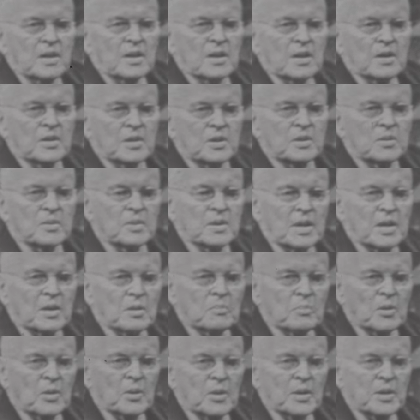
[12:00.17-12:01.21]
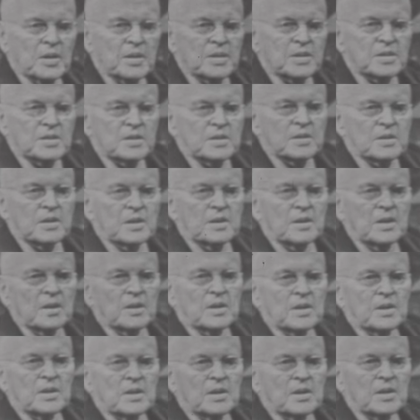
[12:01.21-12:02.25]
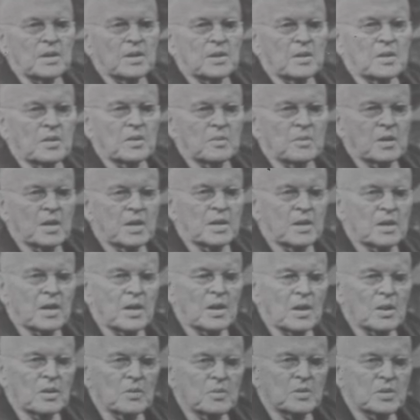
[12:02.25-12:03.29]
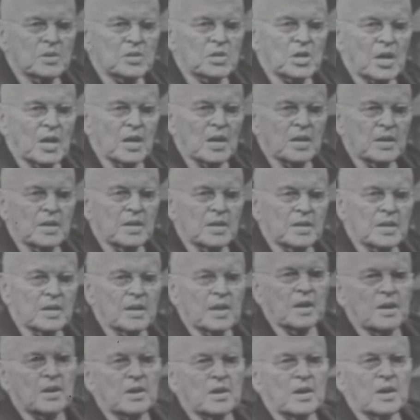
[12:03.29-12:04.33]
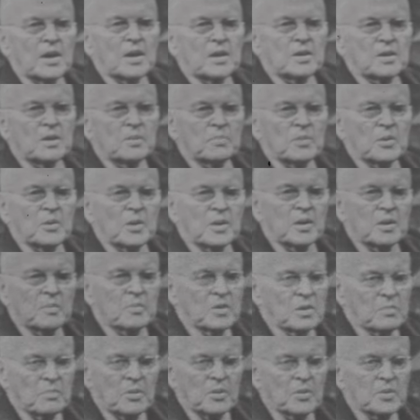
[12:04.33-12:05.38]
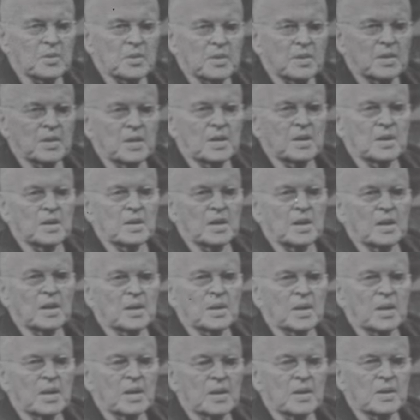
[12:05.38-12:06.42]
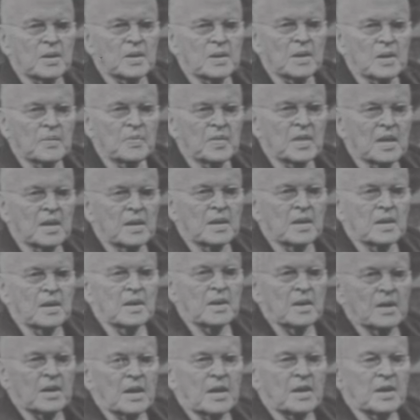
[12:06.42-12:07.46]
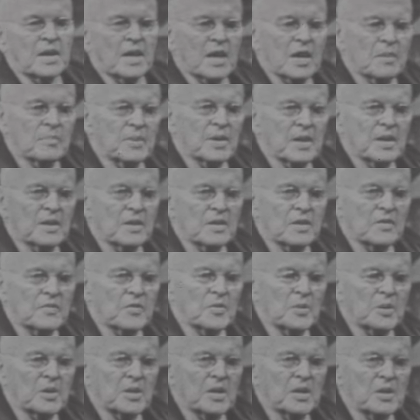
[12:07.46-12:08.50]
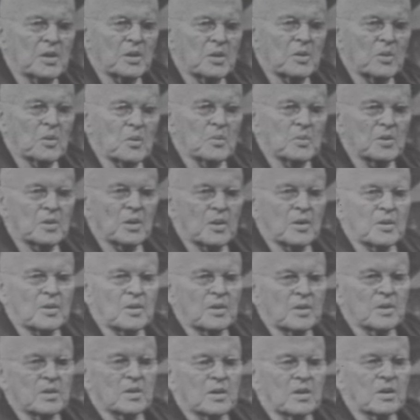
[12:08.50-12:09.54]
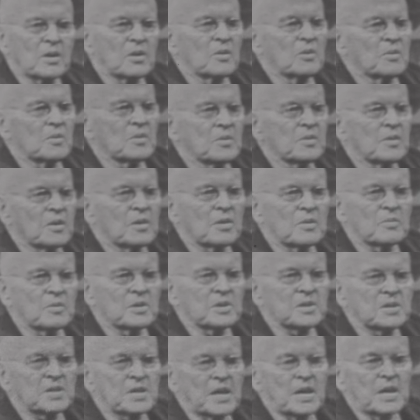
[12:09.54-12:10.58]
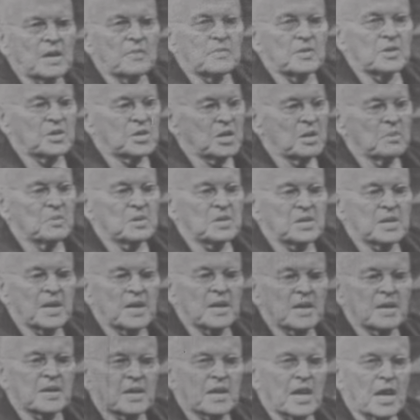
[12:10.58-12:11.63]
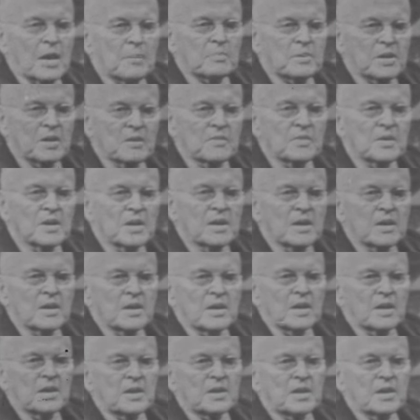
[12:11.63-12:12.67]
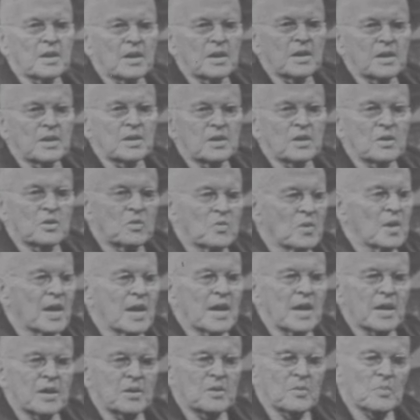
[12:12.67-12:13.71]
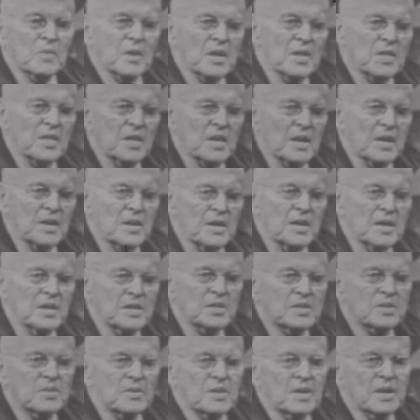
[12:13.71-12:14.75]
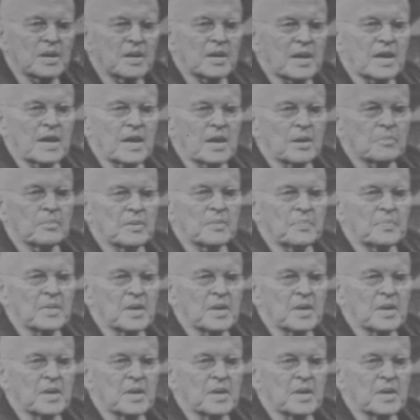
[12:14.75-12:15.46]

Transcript: Uh, the two little boys, uh, the little Luce child and the little Gardner boy, were both uh, uh, killed, and Abbie, the fourteen-year-old daughter, alone was saved. She was taken captive and carried, uh, dragged with the Indians to their camp.